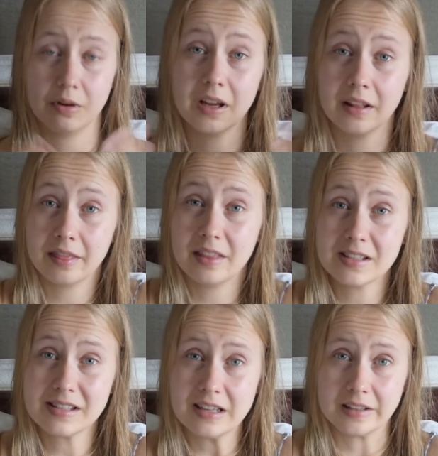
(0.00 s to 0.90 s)
and this
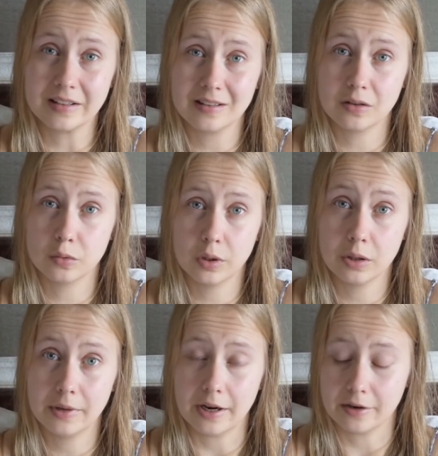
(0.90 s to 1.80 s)
does, so here
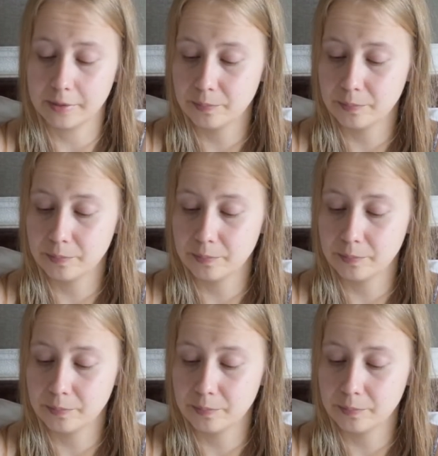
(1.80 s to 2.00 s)
we are.